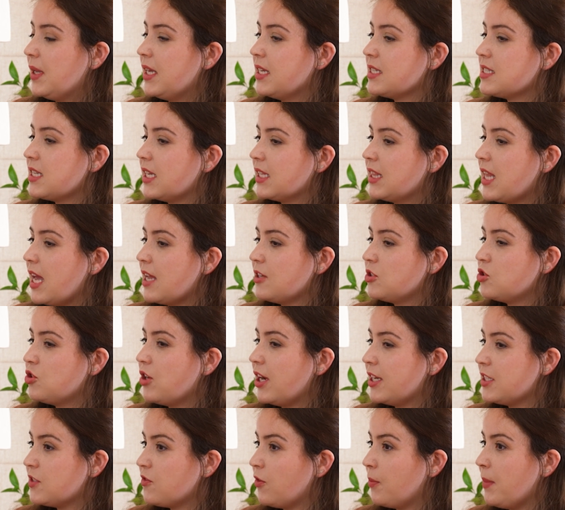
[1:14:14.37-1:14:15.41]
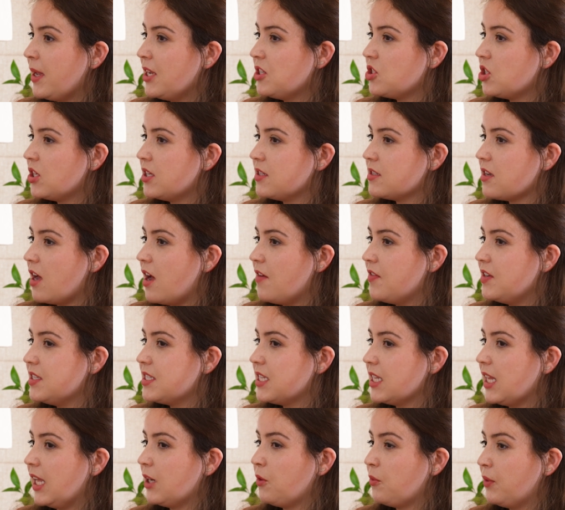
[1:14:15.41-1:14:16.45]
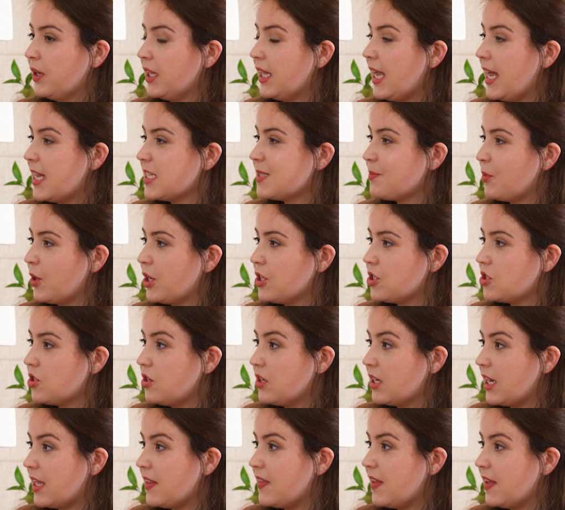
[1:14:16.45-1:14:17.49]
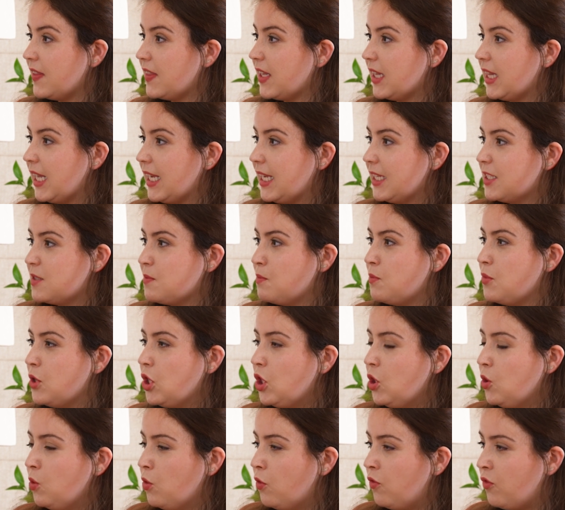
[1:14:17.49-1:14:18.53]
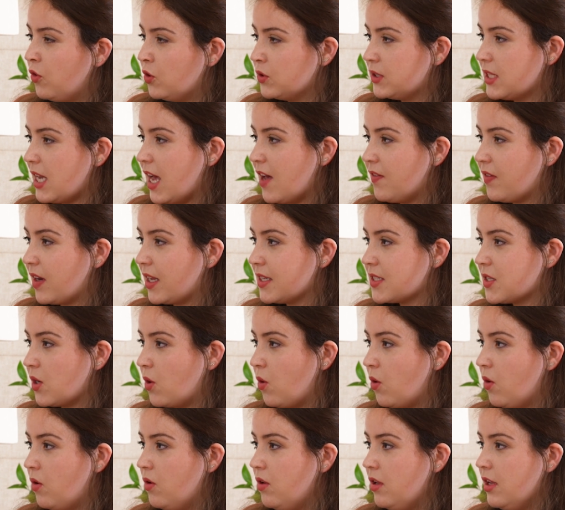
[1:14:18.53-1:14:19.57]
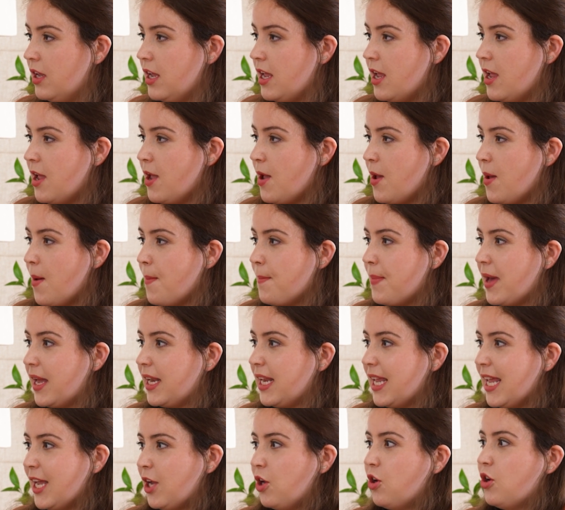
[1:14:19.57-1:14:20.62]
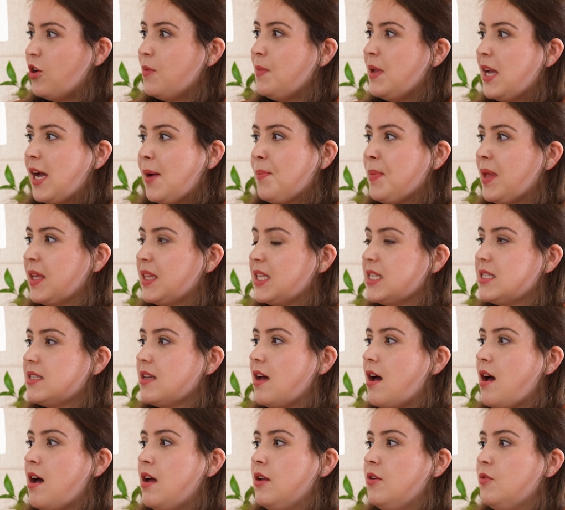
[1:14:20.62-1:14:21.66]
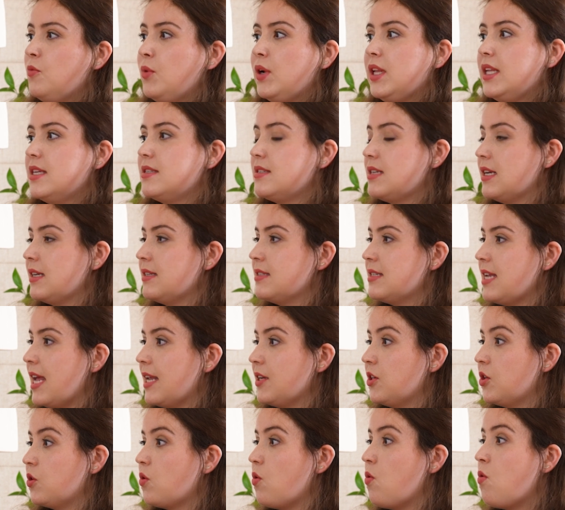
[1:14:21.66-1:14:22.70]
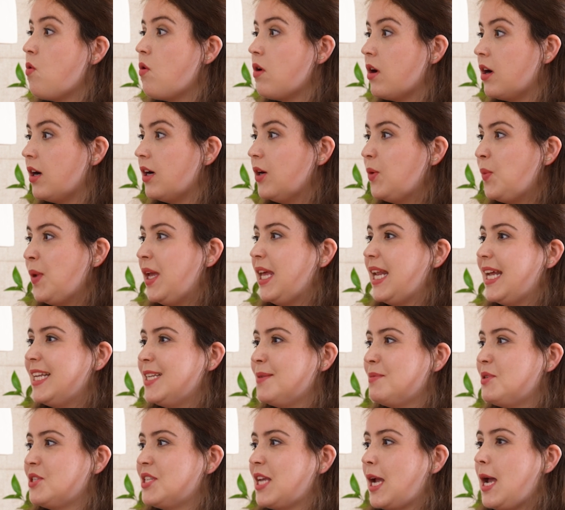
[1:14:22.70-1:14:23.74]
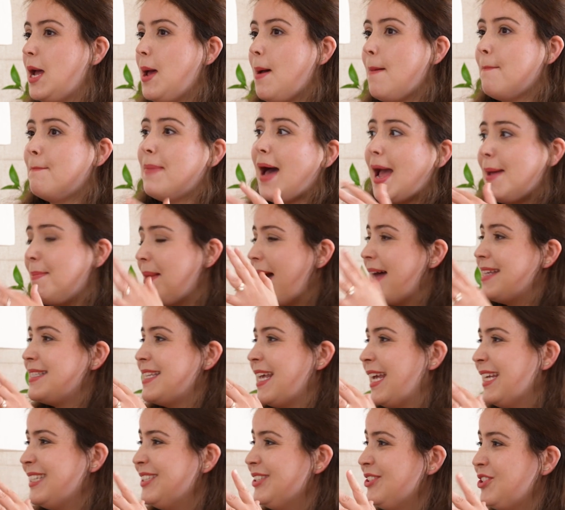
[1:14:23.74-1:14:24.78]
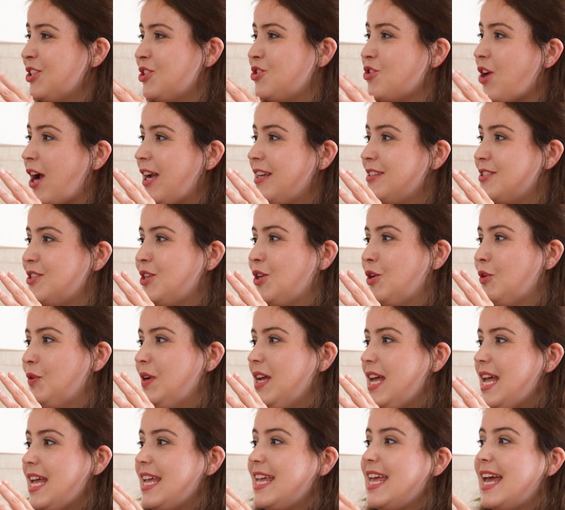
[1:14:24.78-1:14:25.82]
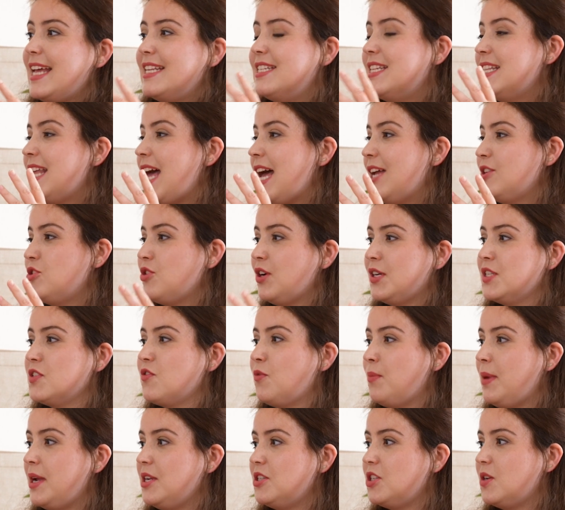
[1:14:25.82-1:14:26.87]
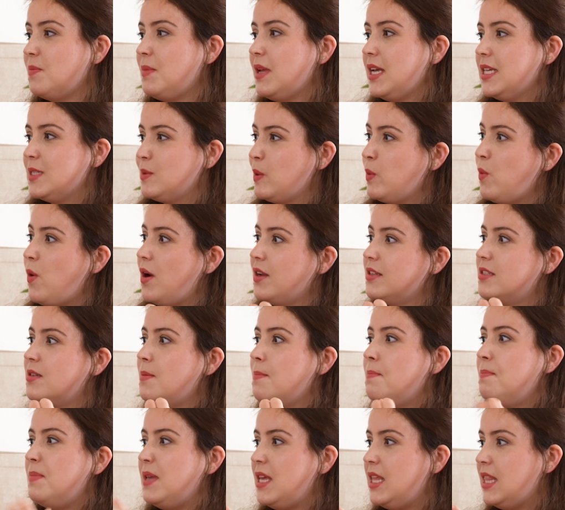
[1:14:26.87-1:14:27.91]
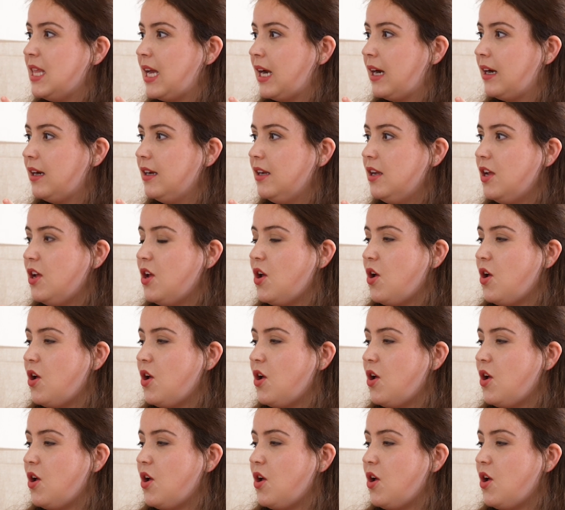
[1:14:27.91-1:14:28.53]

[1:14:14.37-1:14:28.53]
because like that transformation is obviously like really aspirational, and I think that like it's beautiful to have it as a goal, but it could become like this unrealistic standard, or we could end up just like bypassing to try to get to that transformation because we want to be there.